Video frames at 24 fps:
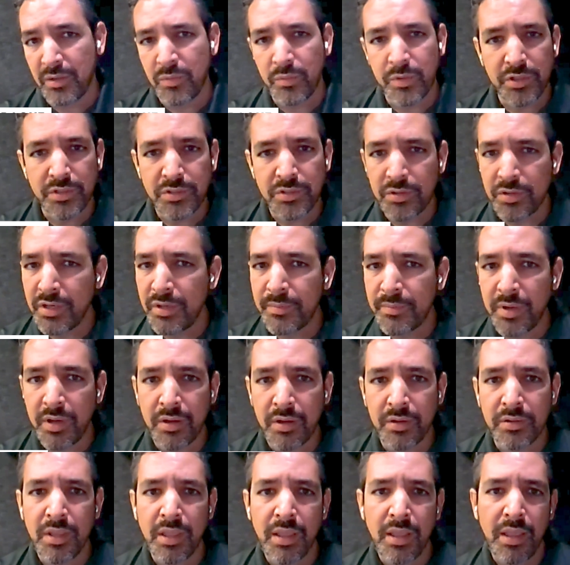And we're talking
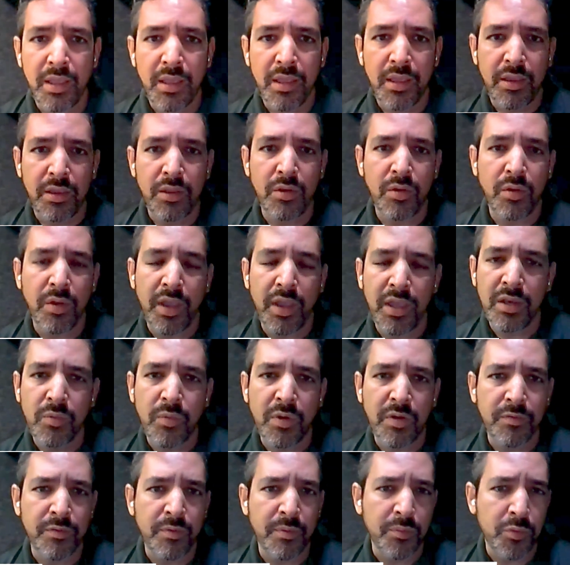about,
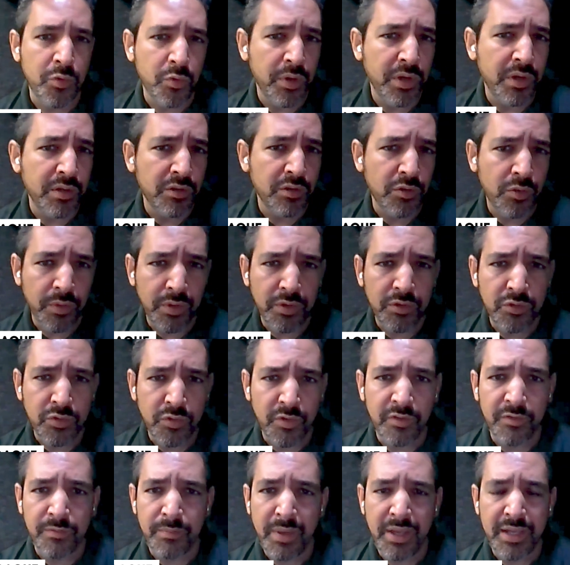anywhere from 3 to
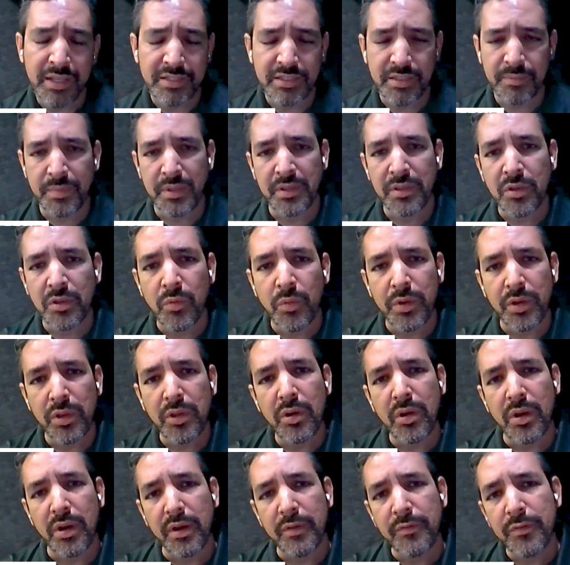12 miles, depending on where you are.